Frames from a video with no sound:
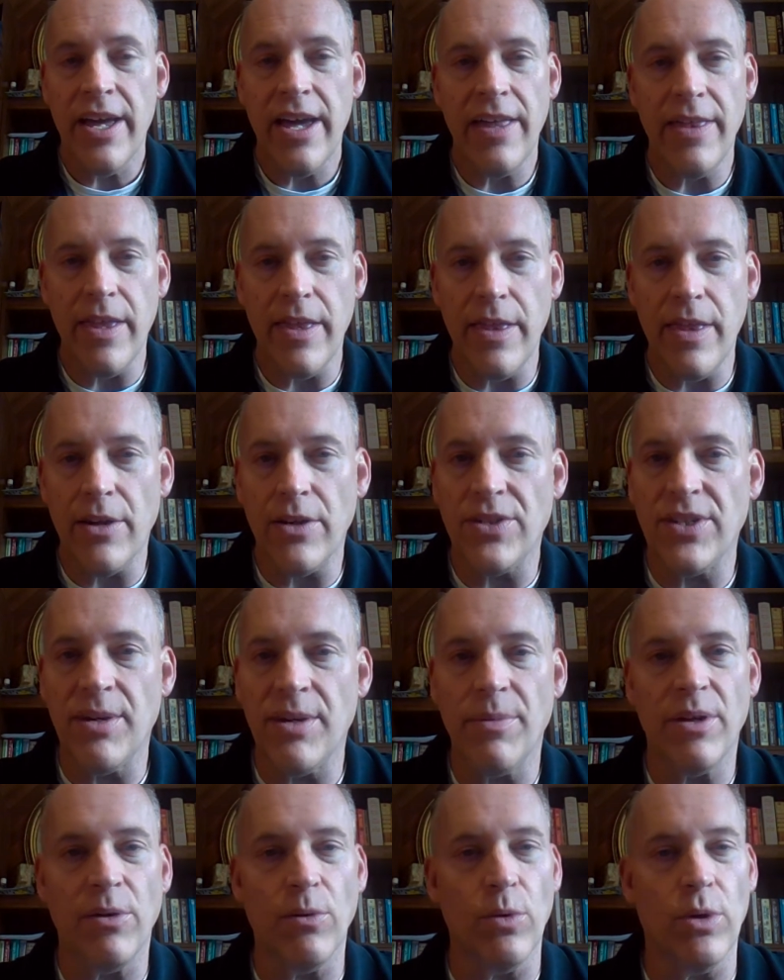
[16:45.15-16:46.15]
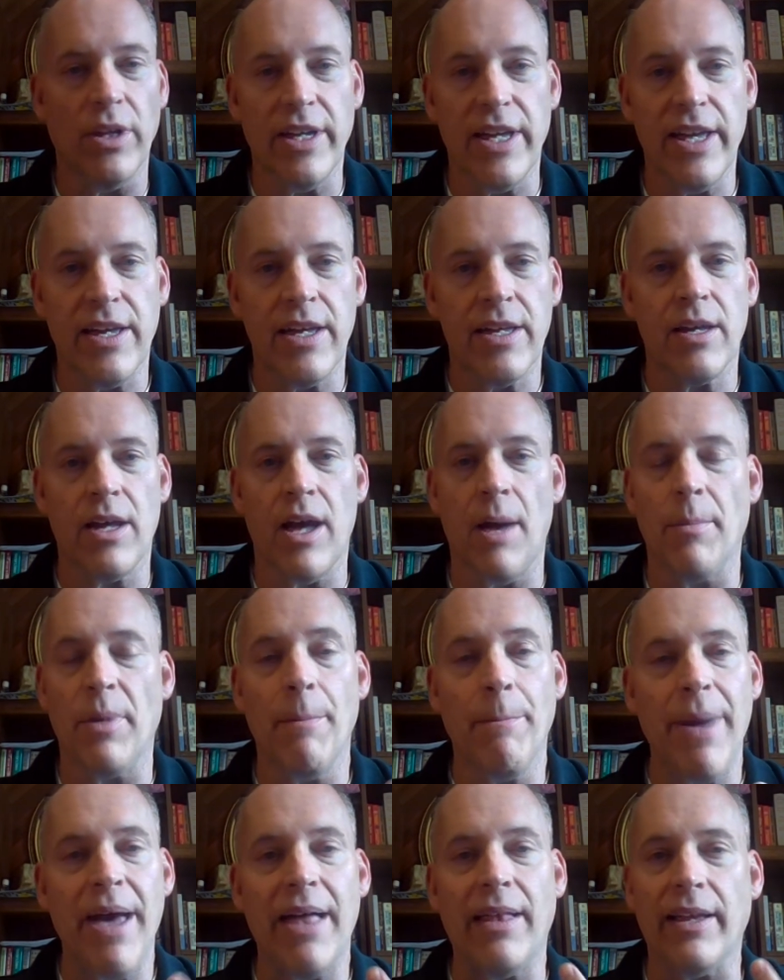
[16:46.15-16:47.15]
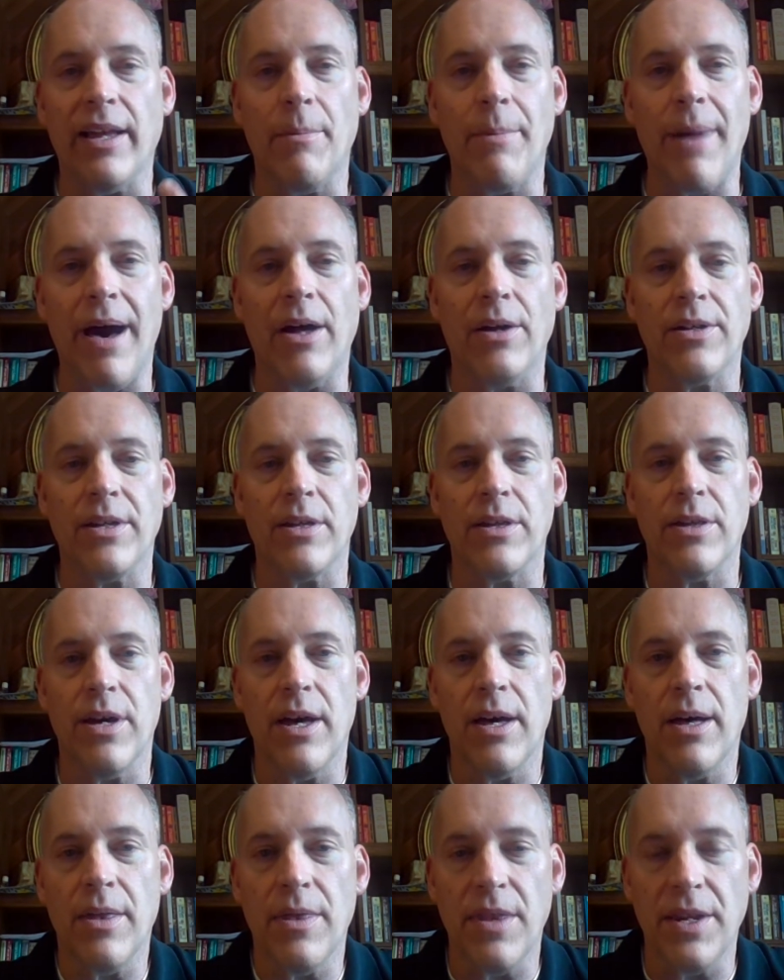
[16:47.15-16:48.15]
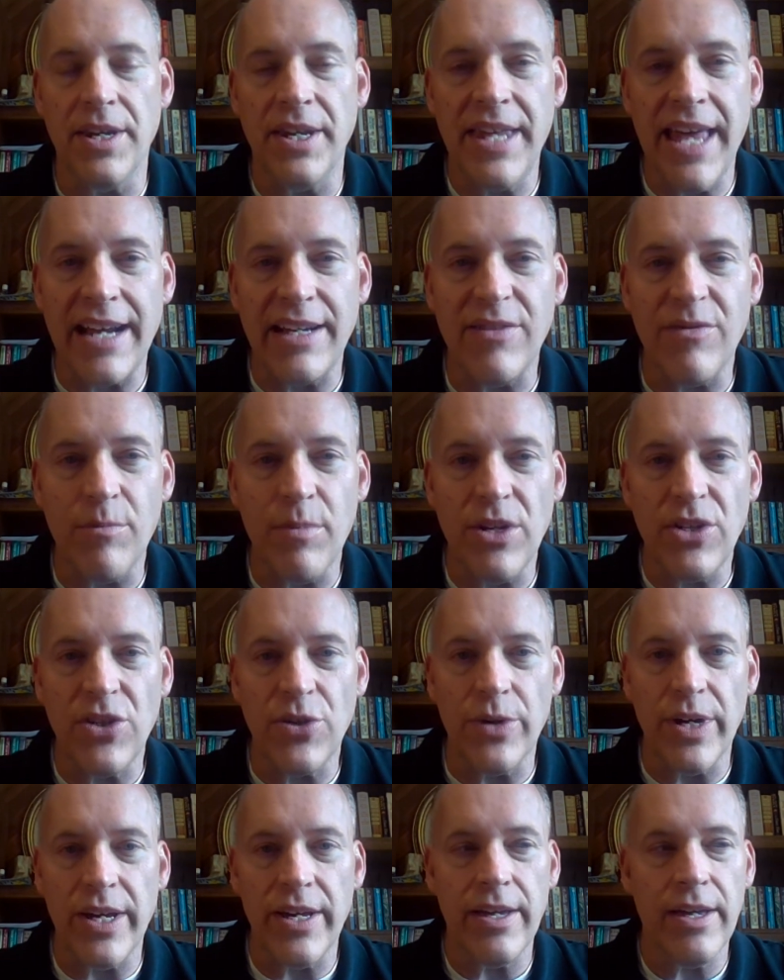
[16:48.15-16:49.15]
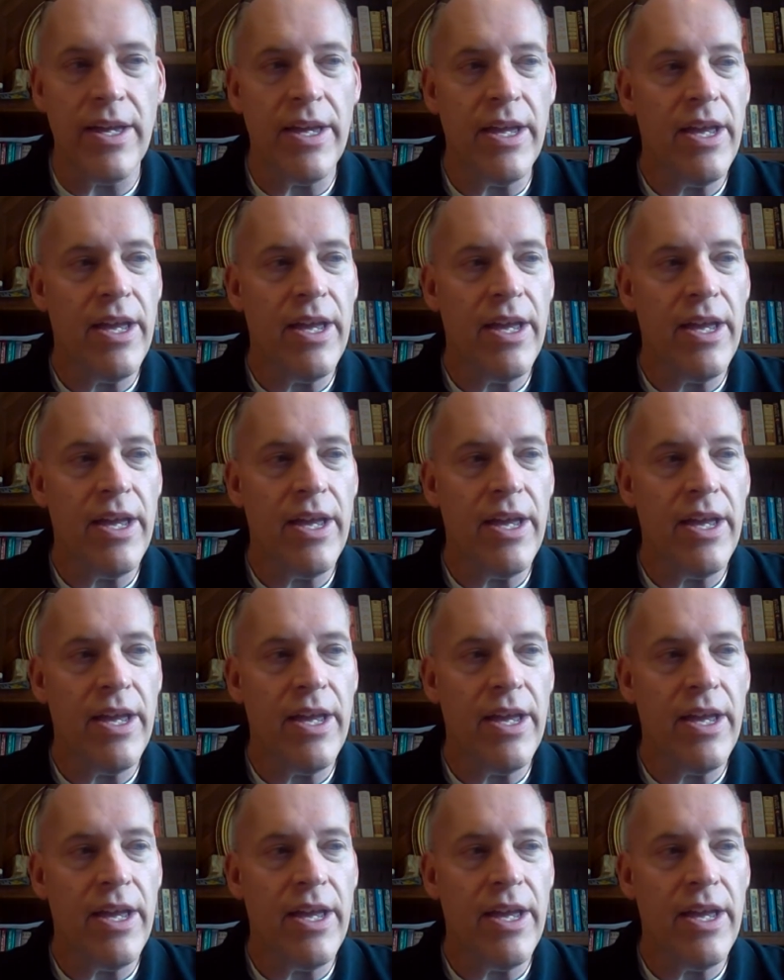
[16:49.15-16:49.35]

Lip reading: and then there's something really compelling about the detective mystery.